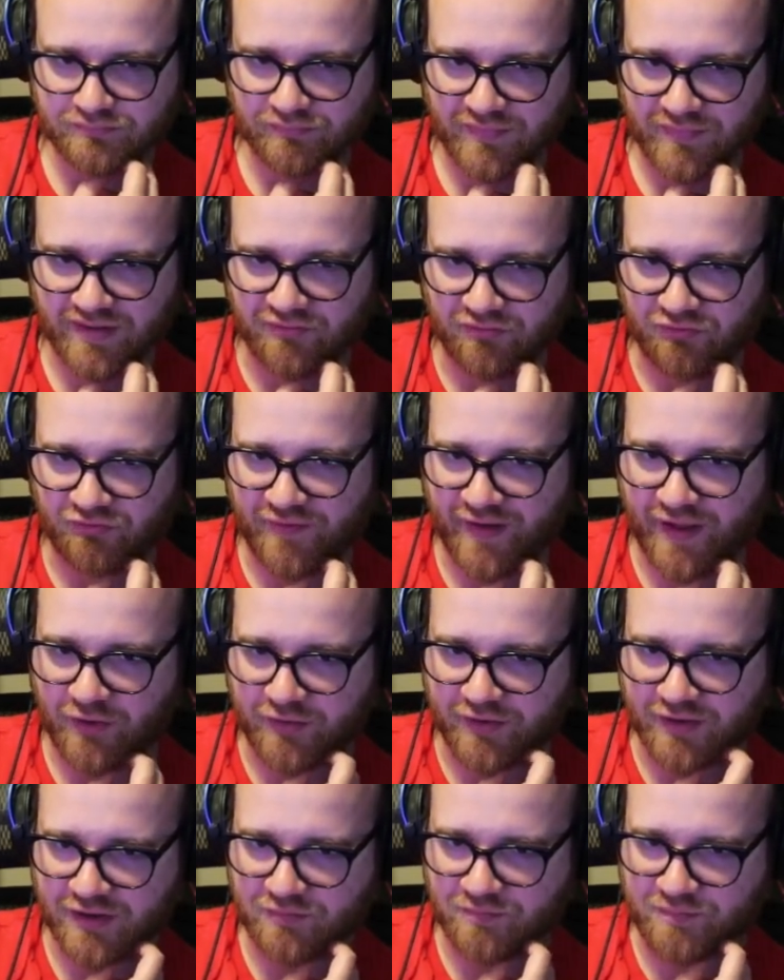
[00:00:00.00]
And
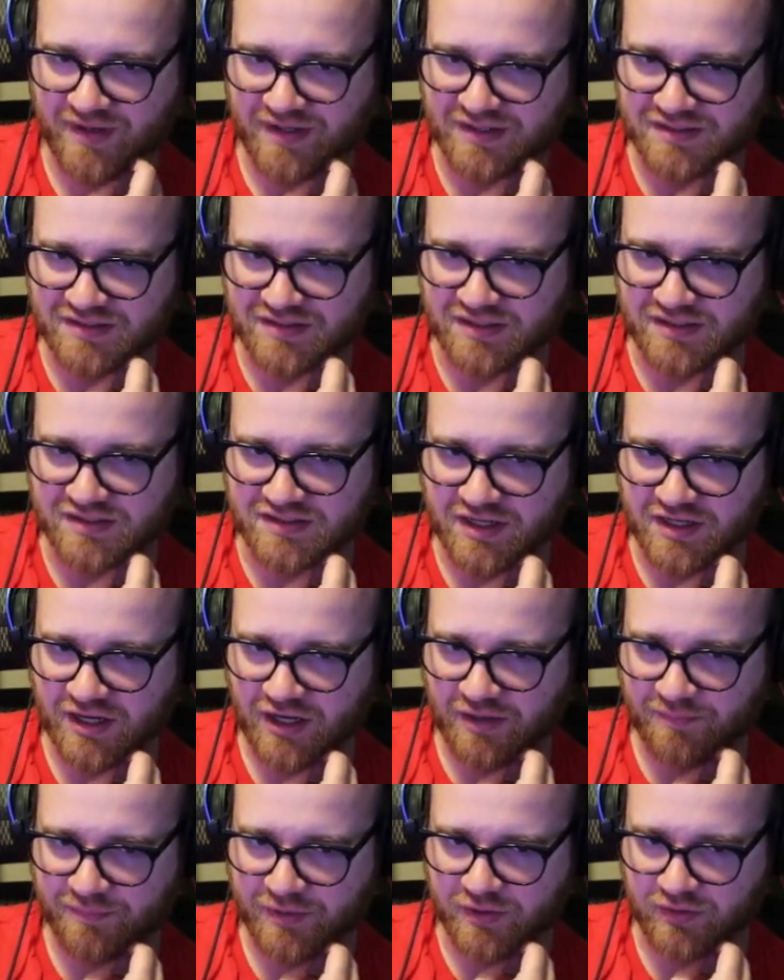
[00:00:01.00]
Falcon picks these
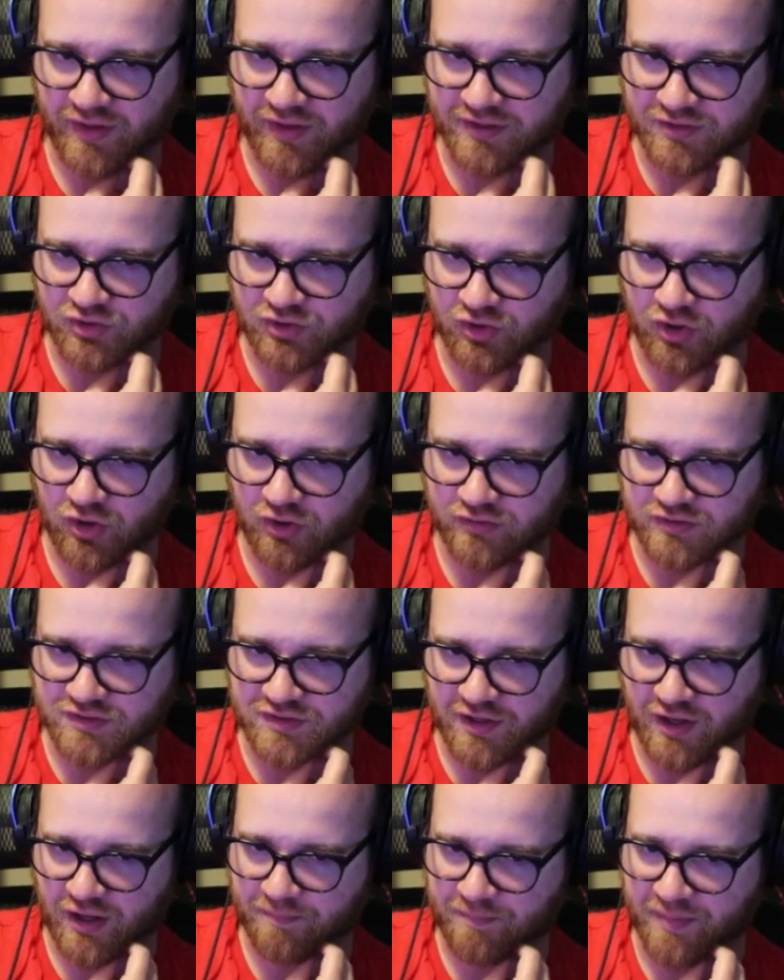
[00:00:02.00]
up. Collector goes
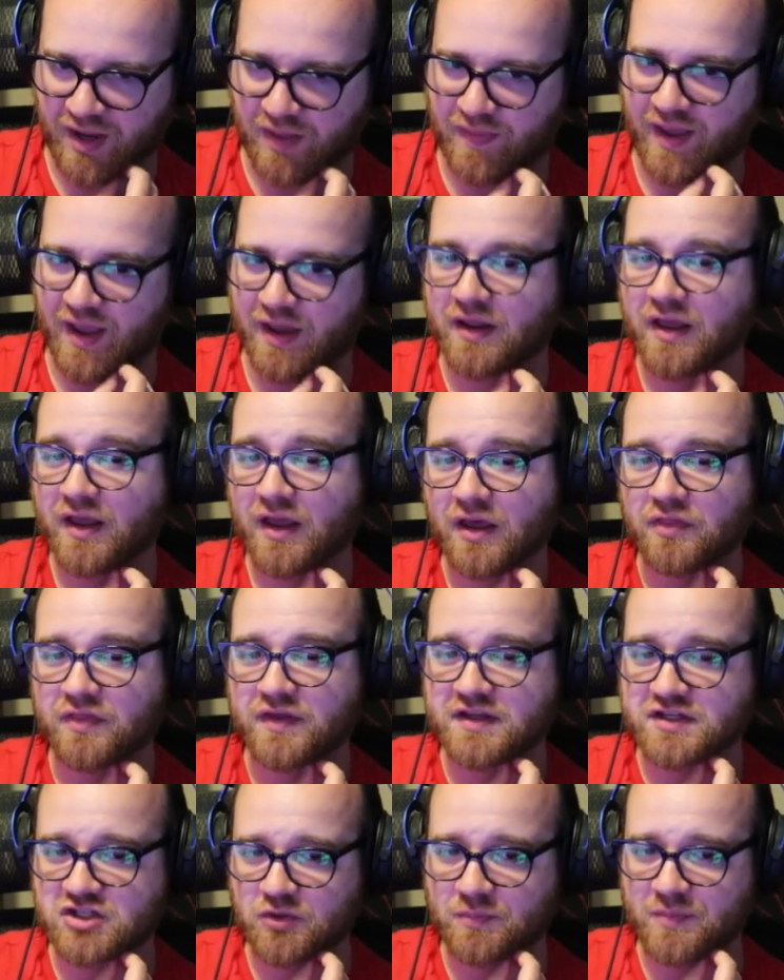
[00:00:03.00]
up. And then
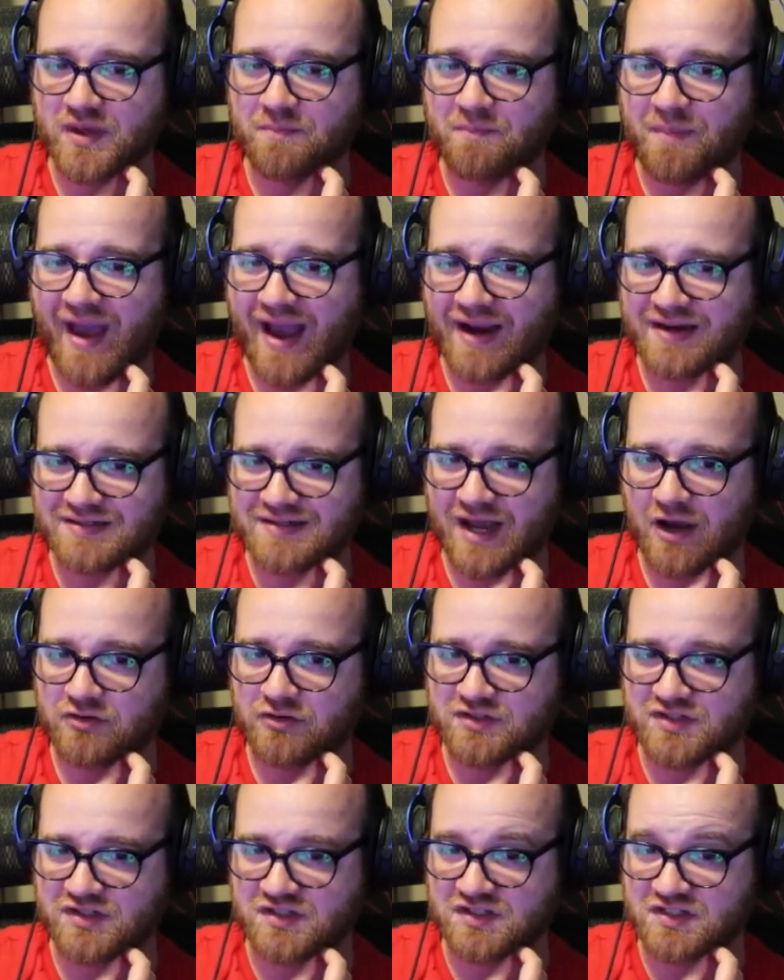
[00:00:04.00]
these will be back
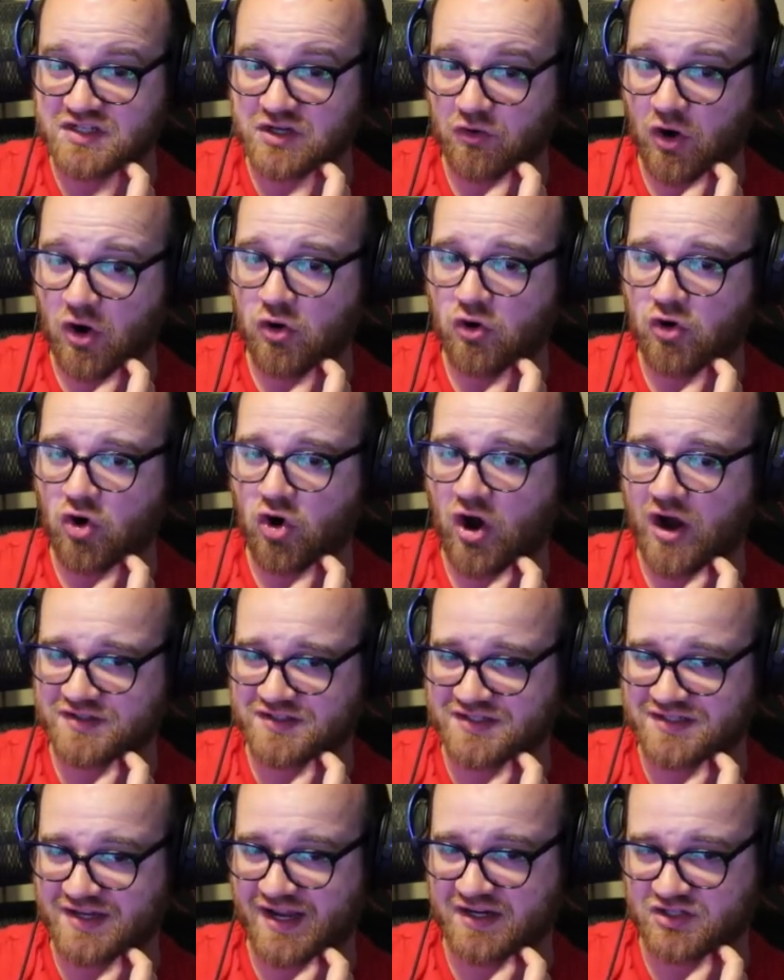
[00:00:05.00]
down to 0
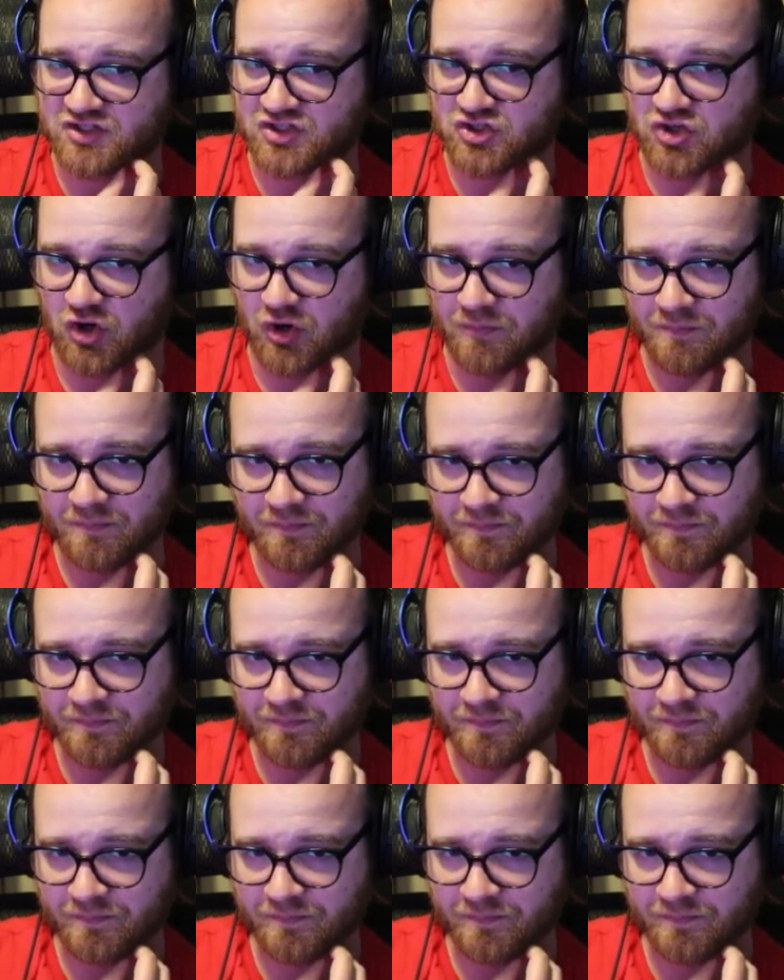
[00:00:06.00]
costs next turn.